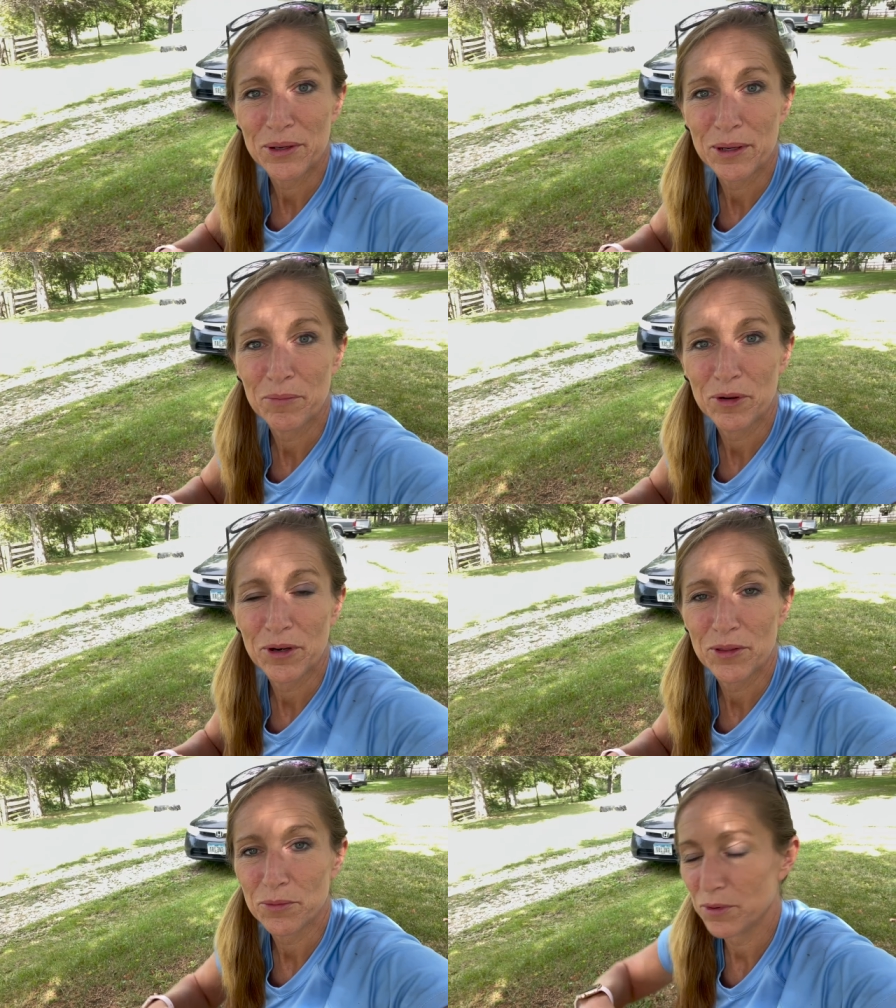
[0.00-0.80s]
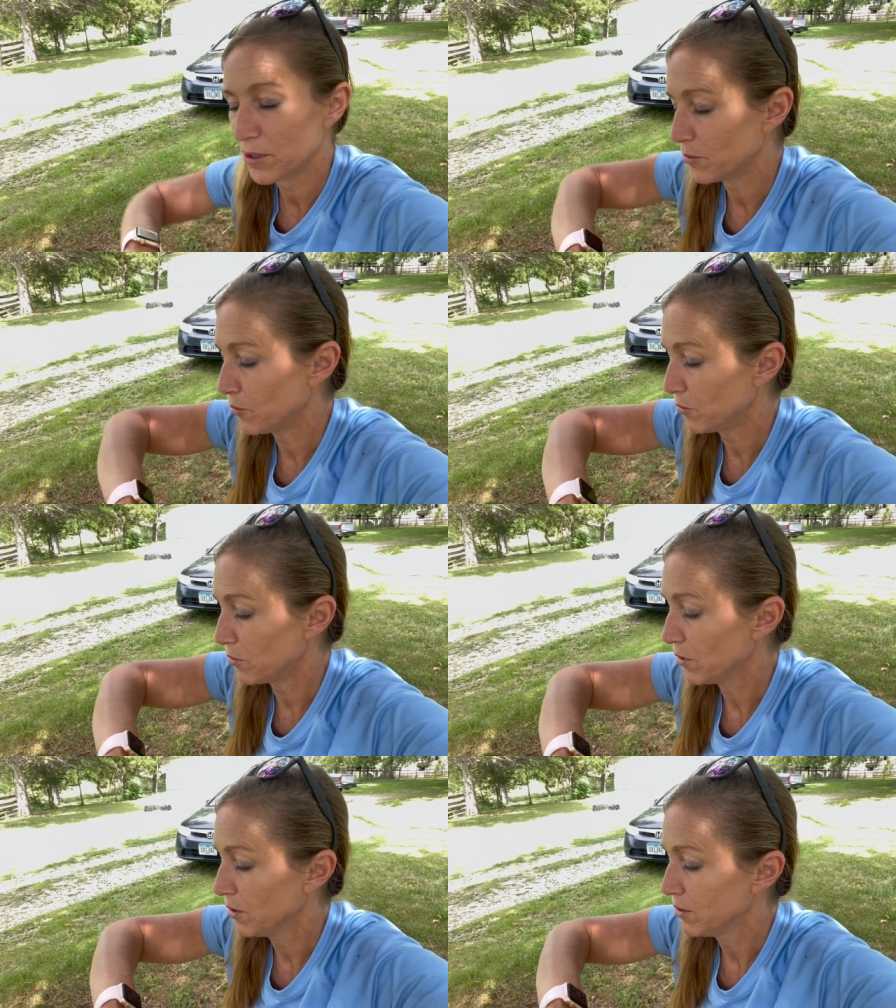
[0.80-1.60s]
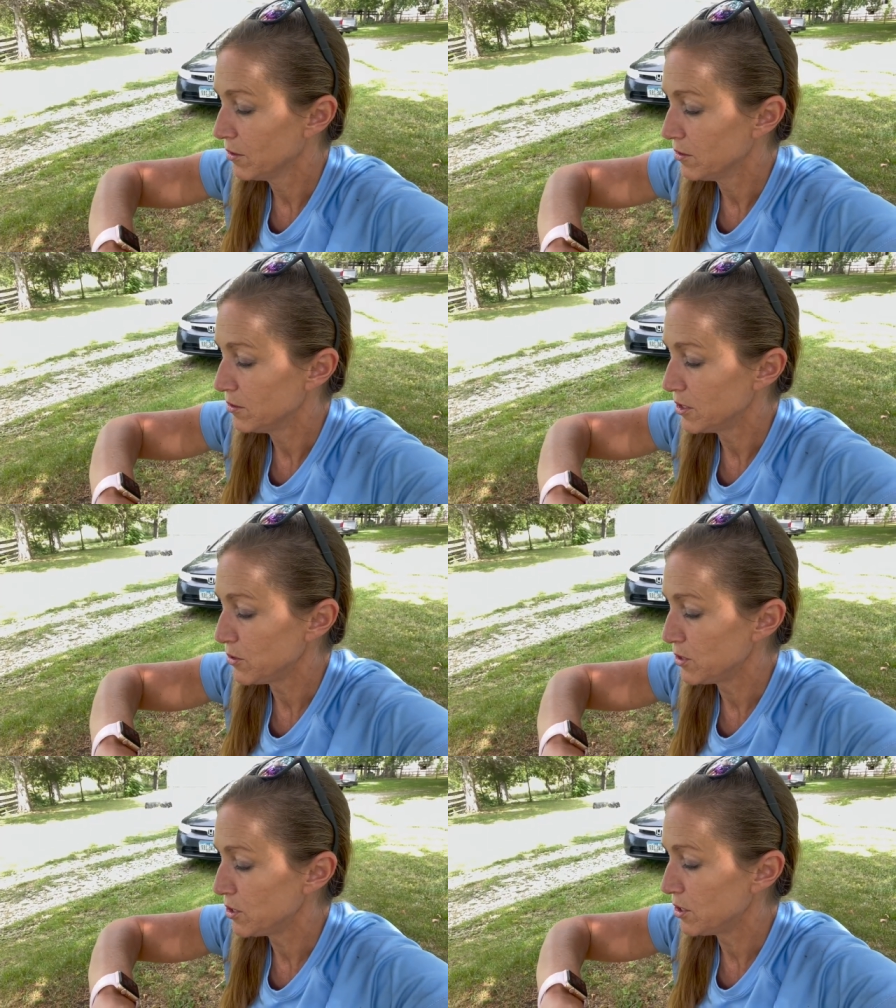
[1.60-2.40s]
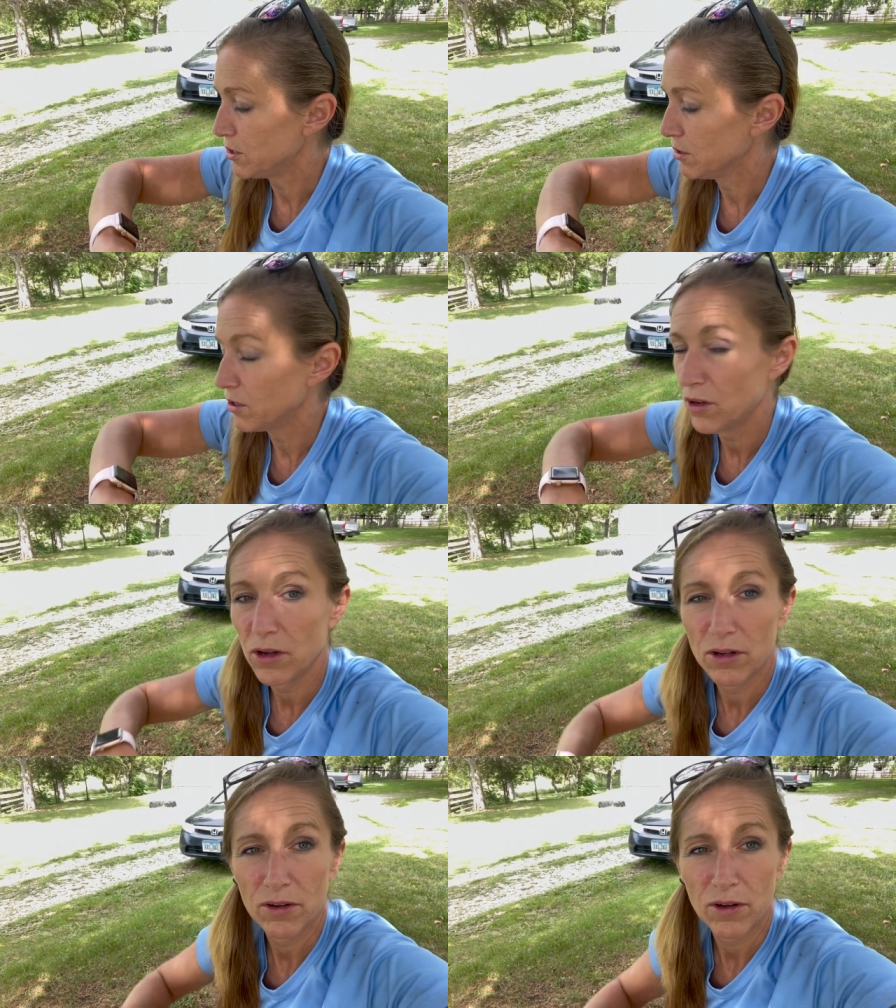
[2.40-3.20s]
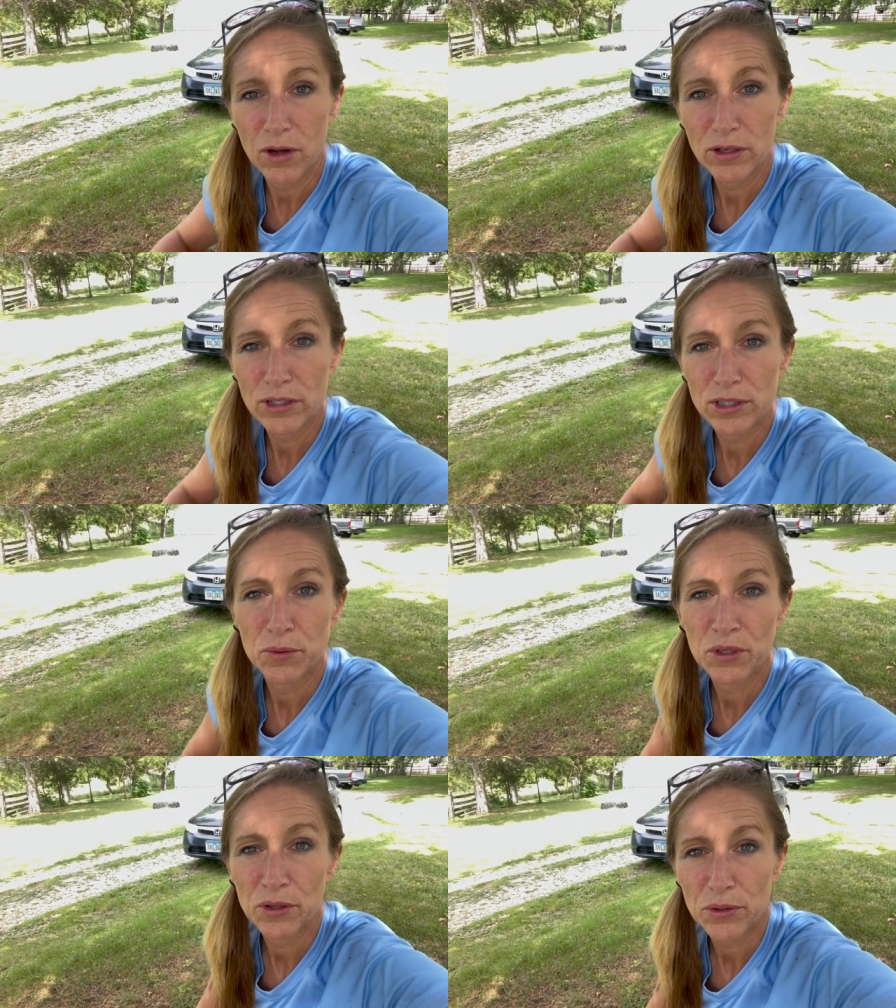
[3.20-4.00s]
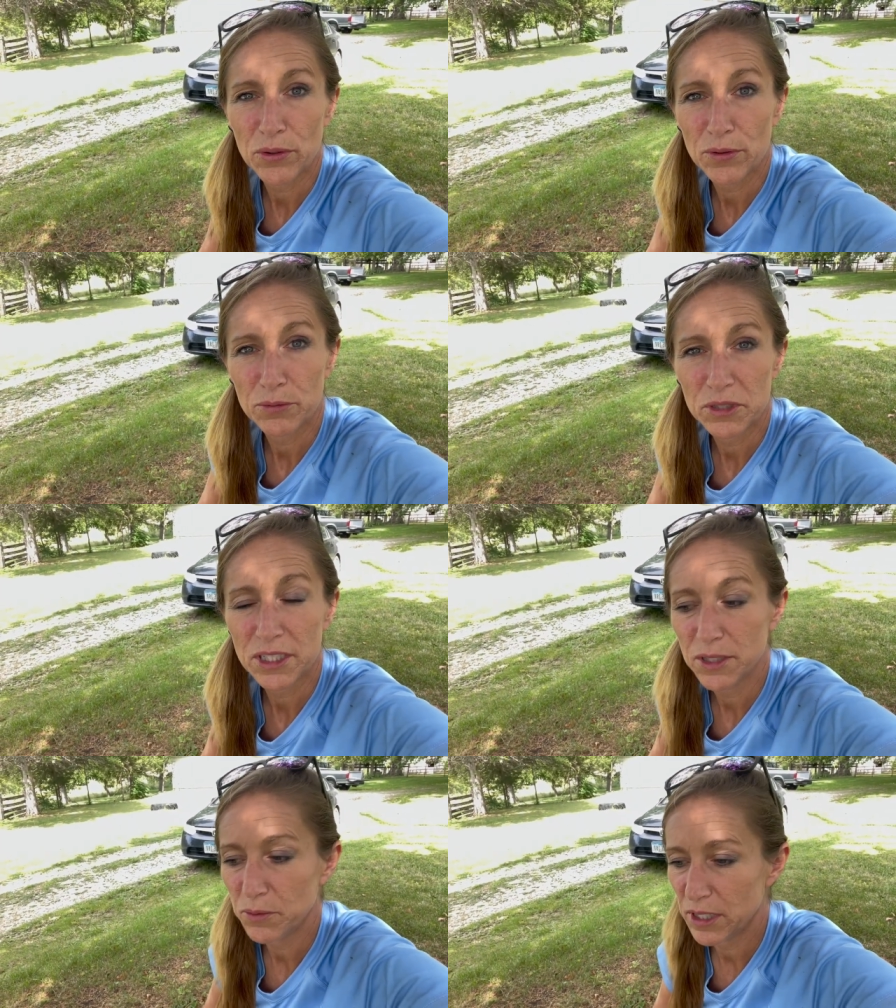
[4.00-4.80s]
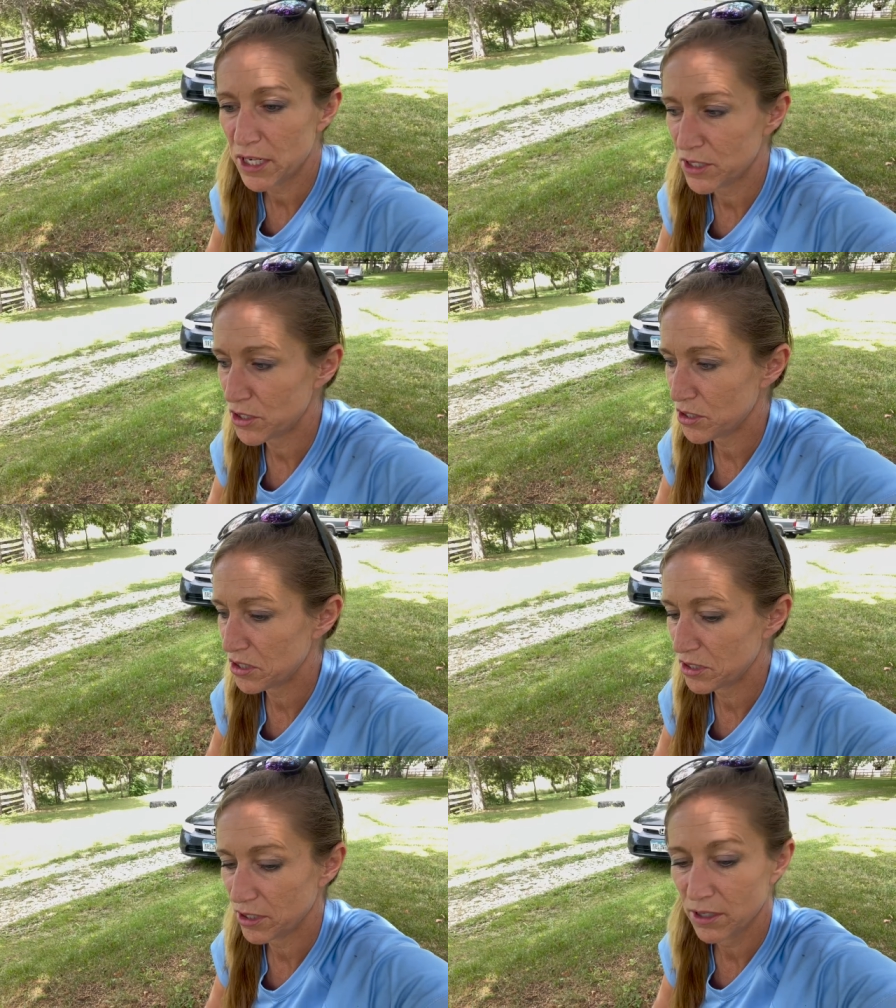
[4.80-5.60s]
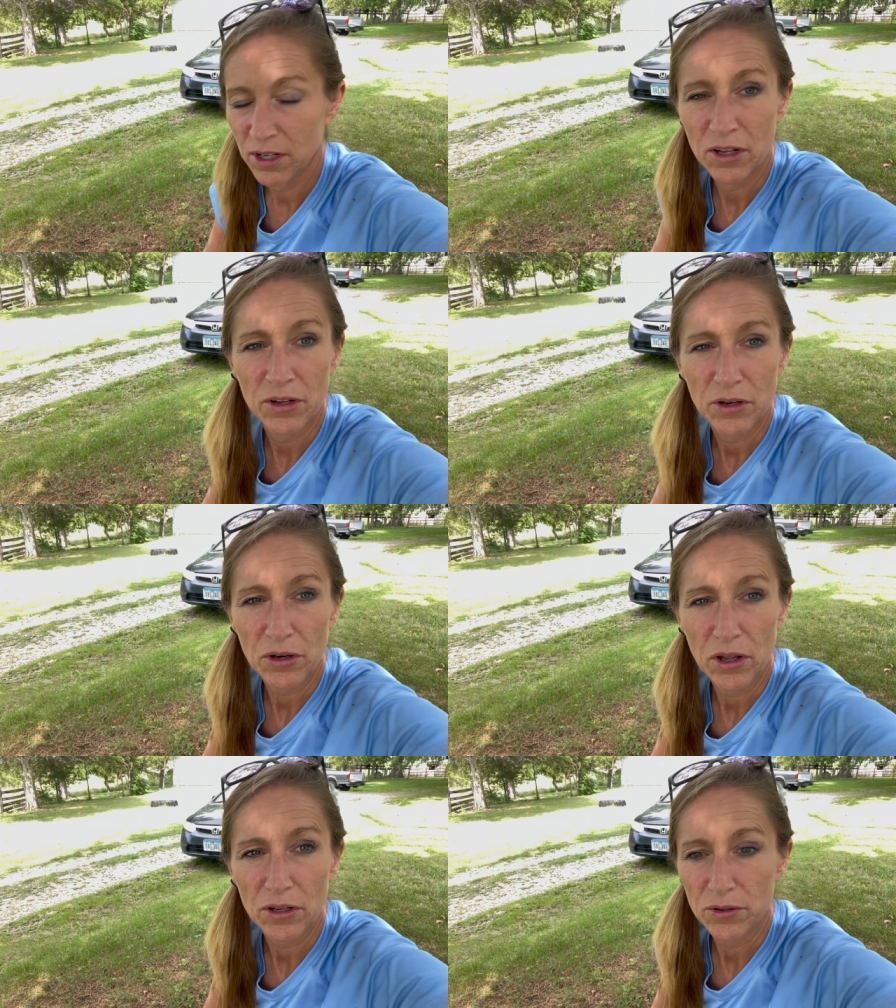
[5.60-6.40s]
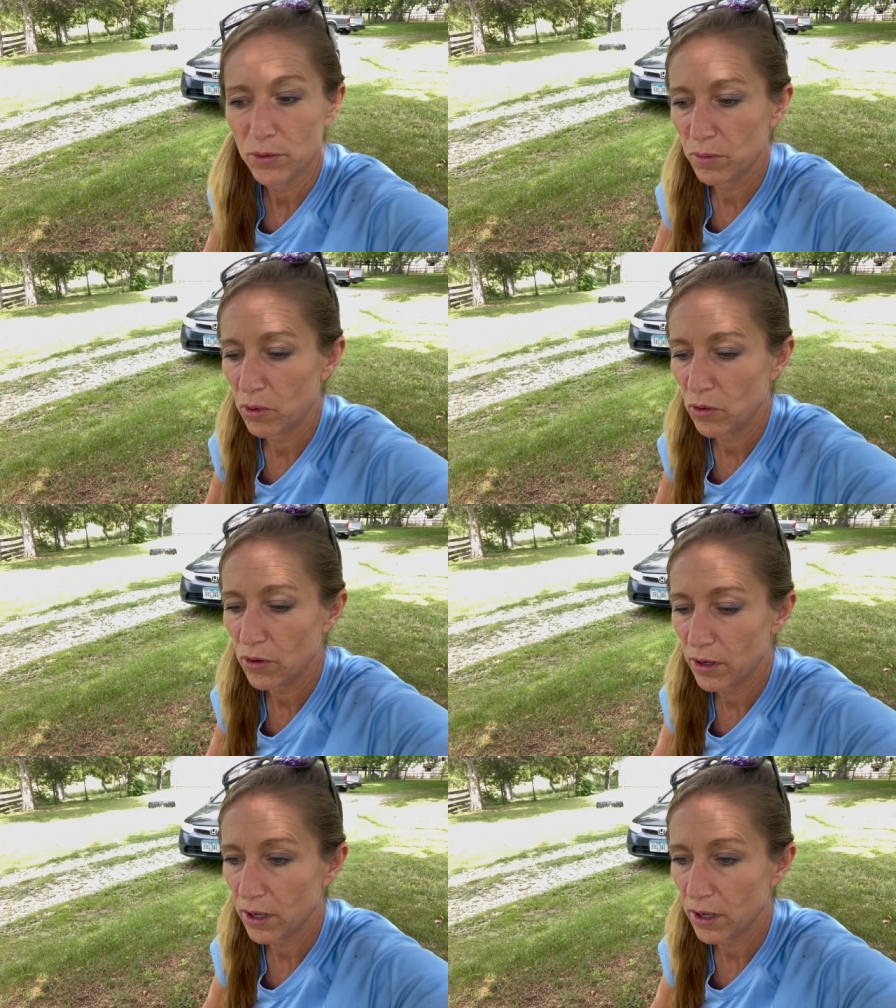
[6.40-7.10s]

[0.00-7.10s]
amaranth wreath. So it's August 23rd. We'll see when it is just not doable.